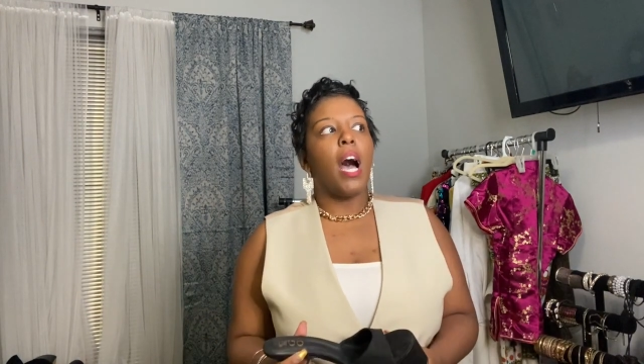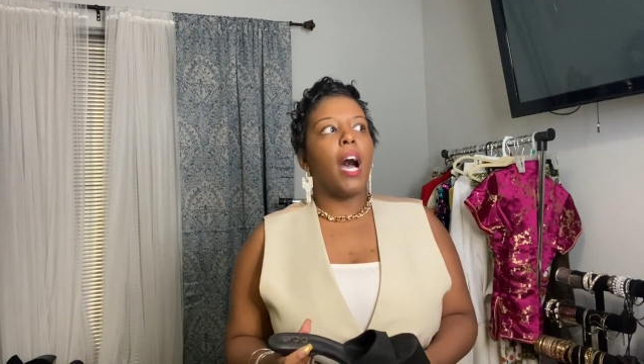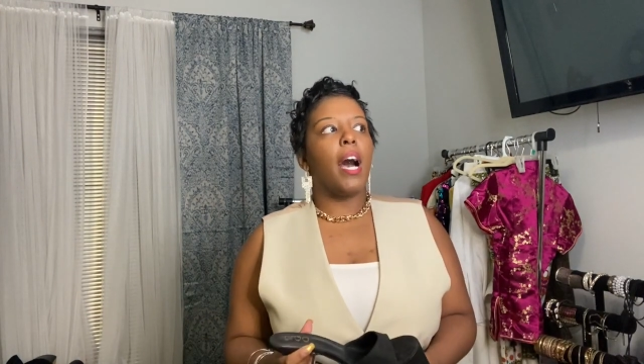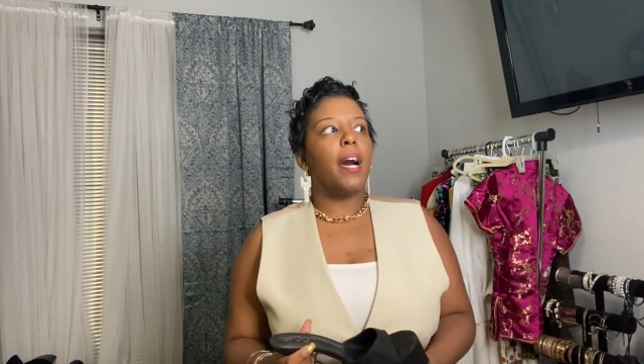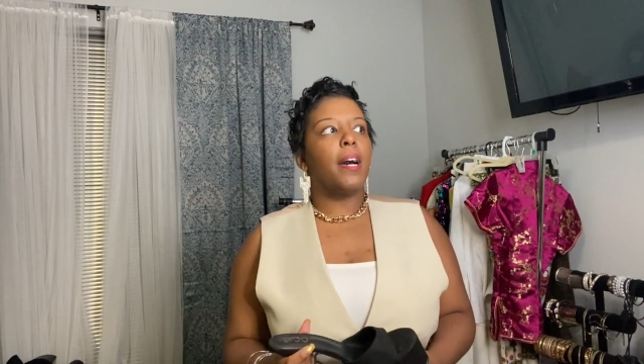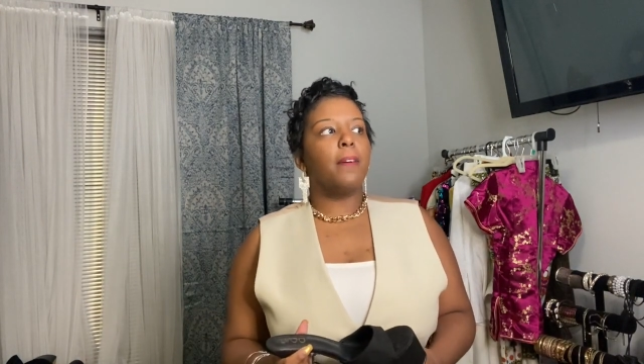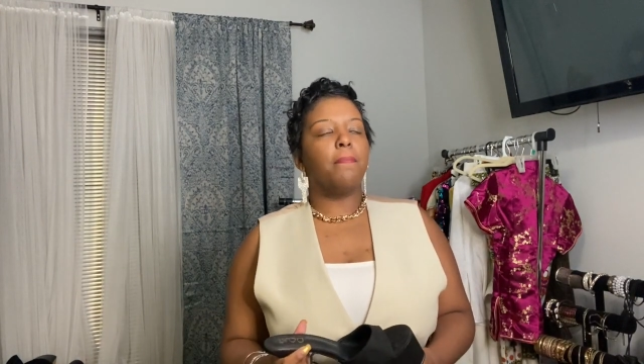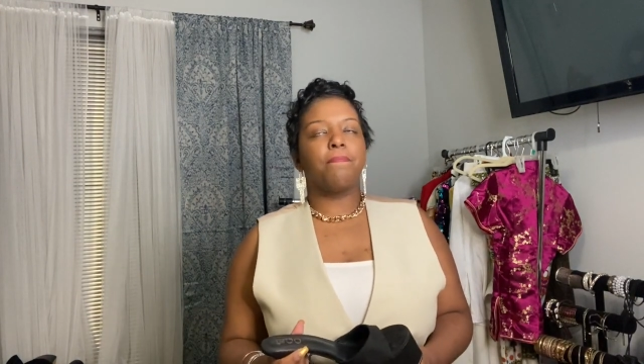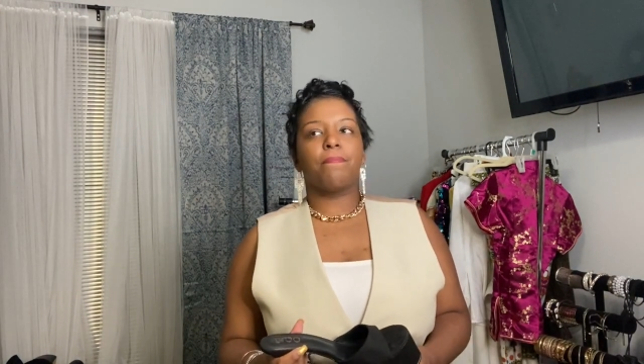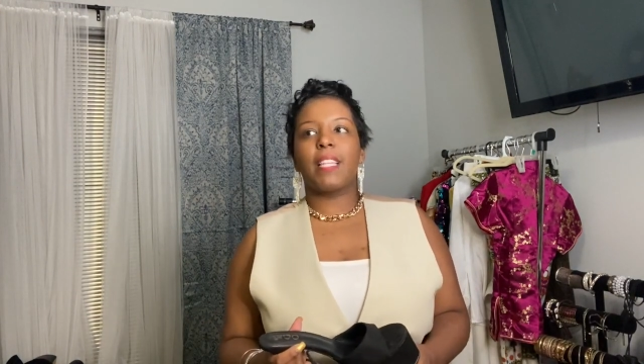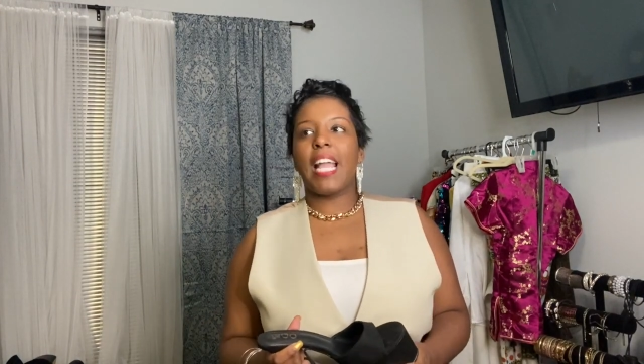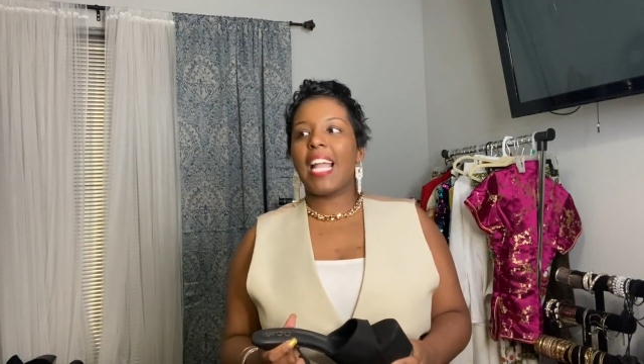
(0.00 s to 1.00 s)

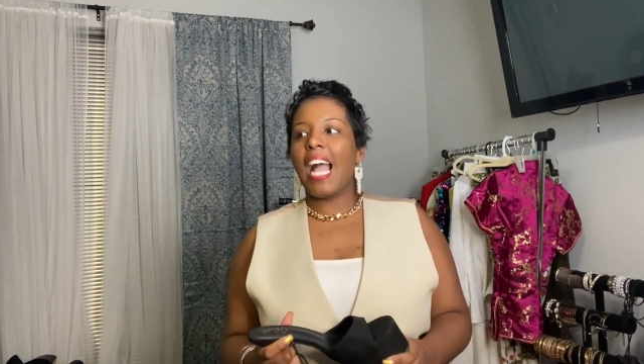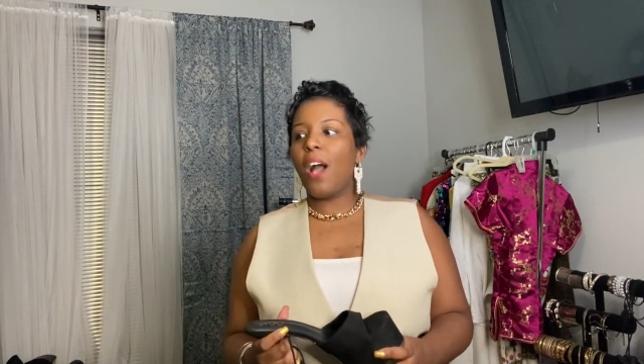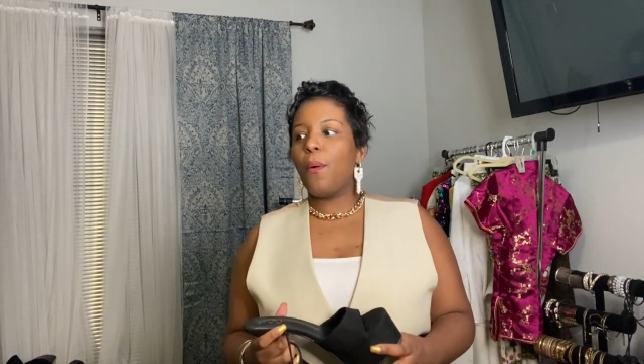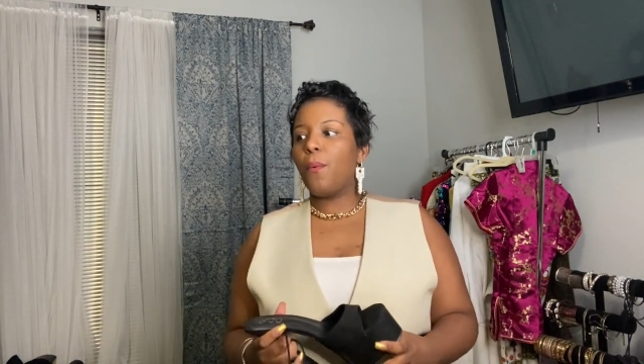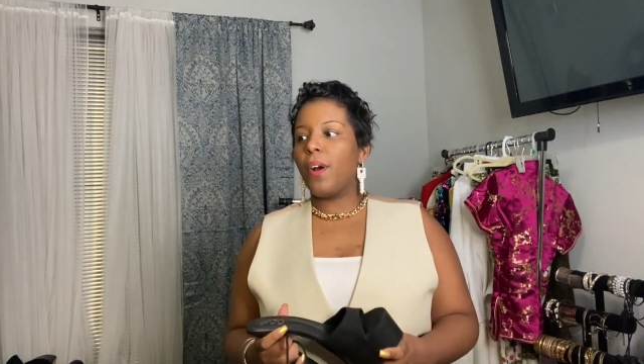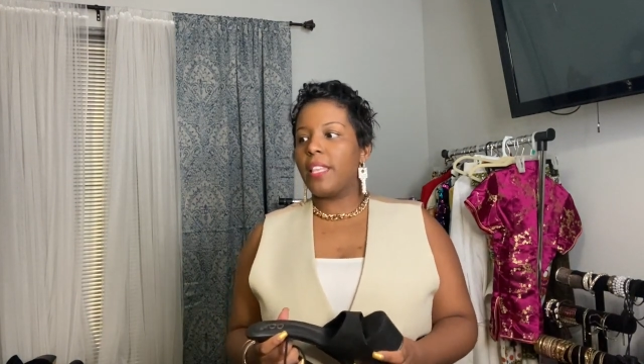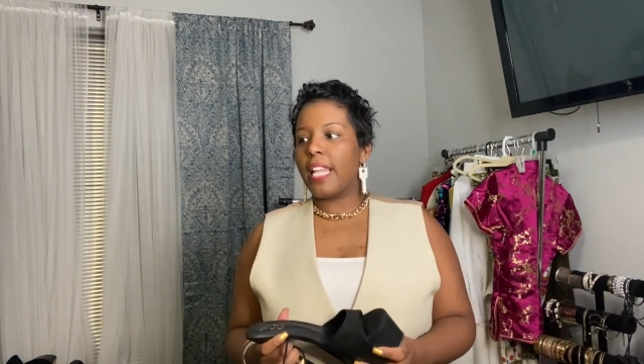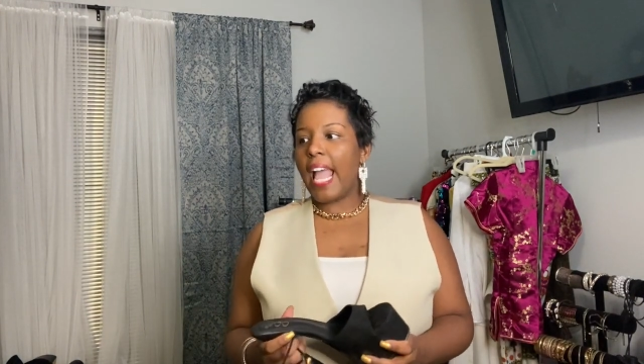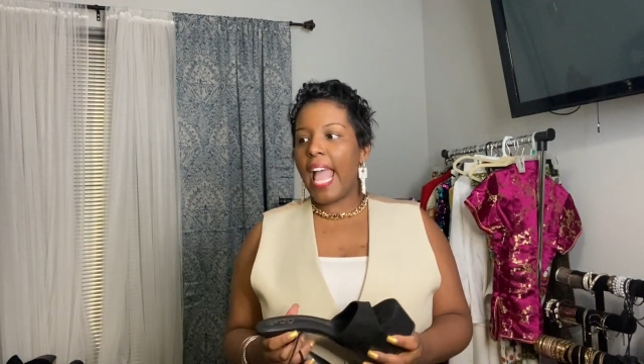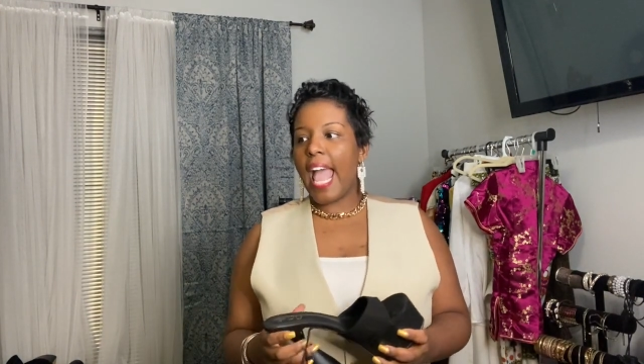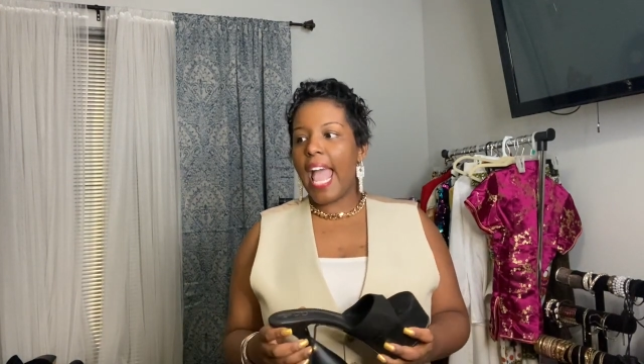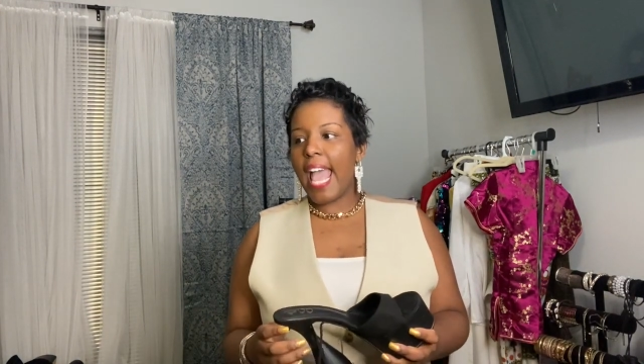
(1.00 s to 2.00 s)
They got one
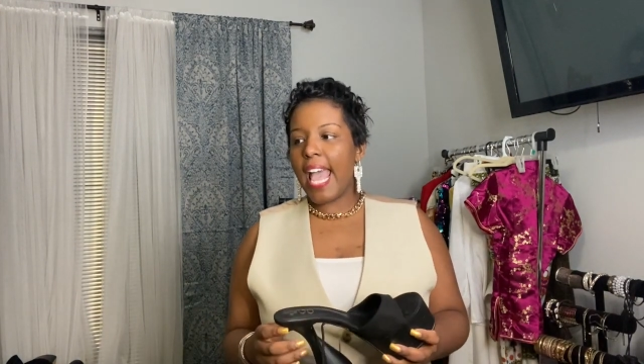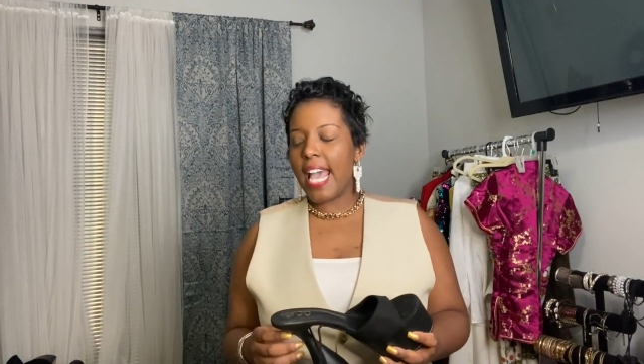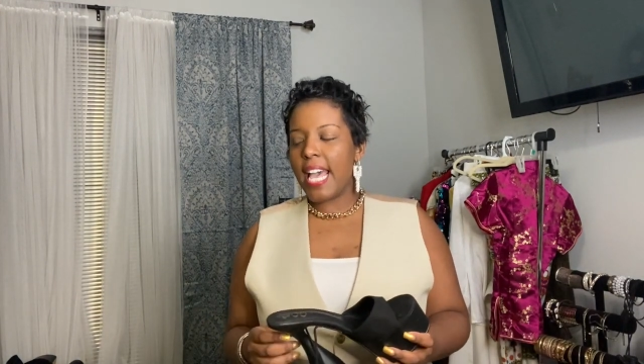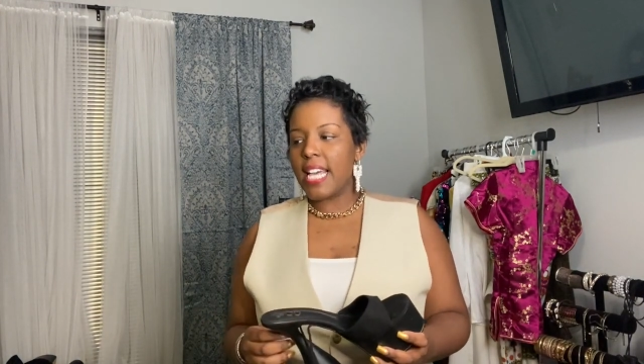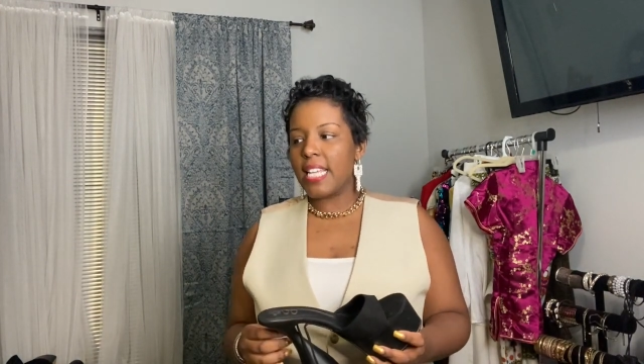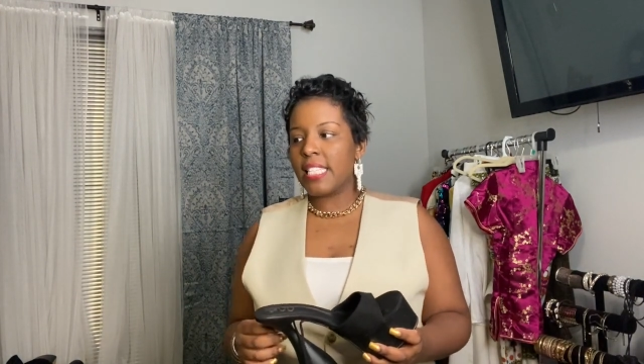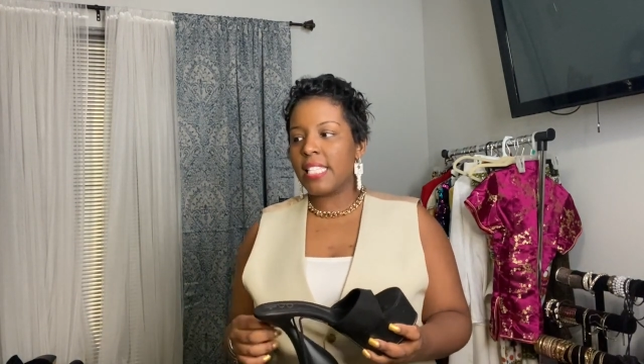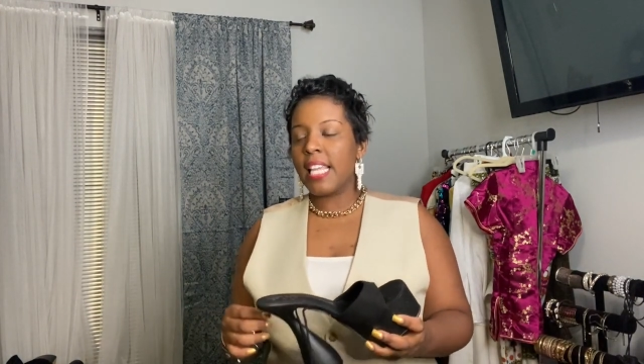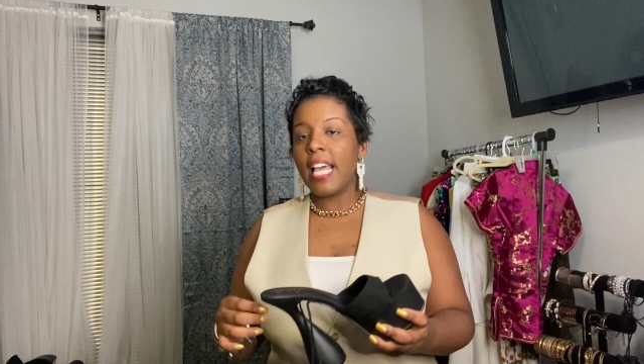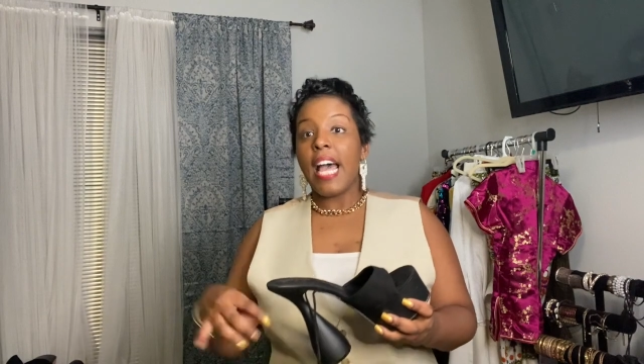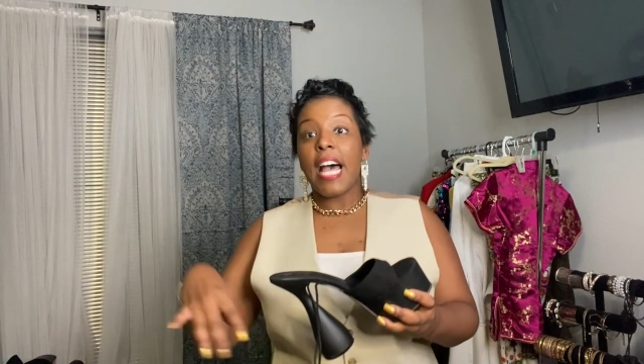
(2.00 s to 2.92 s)
that has